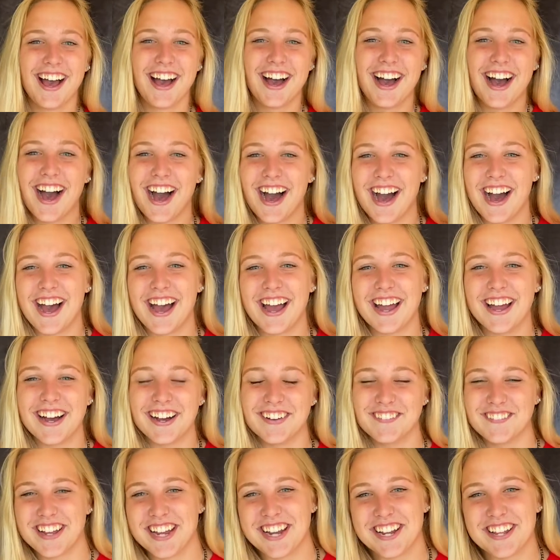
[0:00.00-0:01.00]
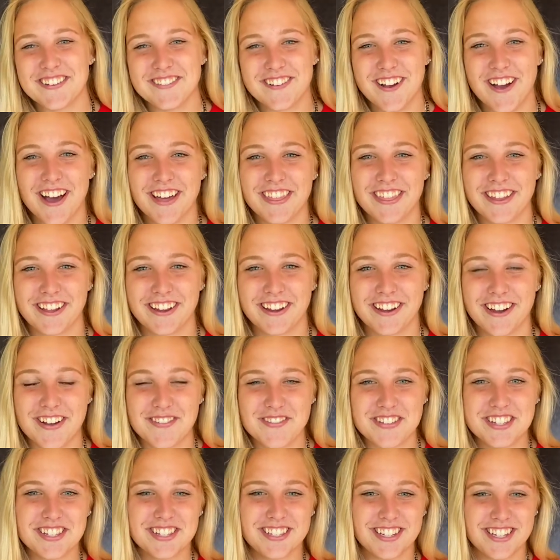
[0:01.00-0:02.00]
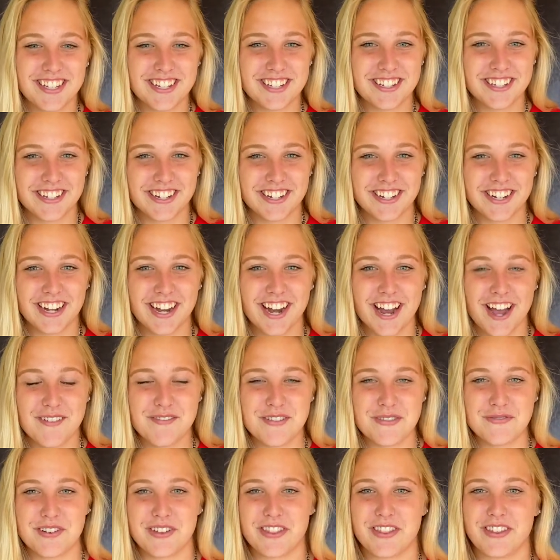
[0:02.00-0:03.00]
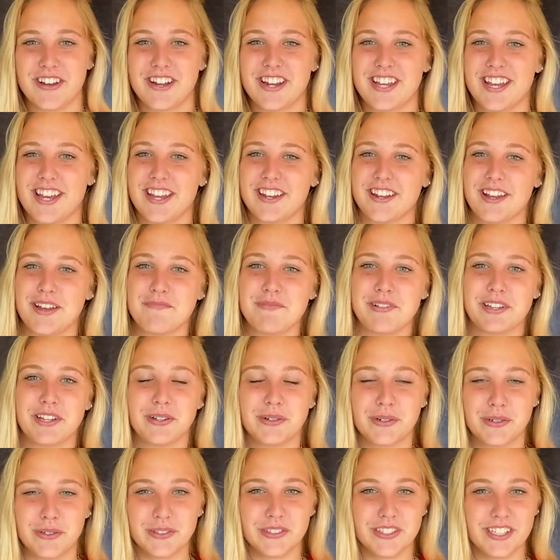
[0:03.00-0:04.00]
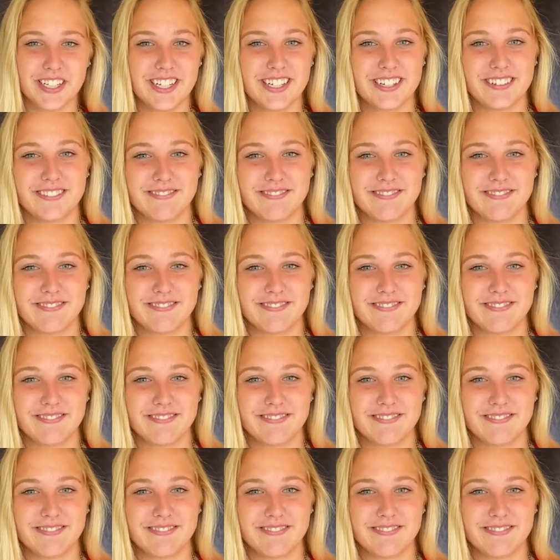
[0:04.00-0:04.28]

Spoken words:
Hi, I'm Annie Rothiger. I'm a senior. I'm number 38 and I play goalie.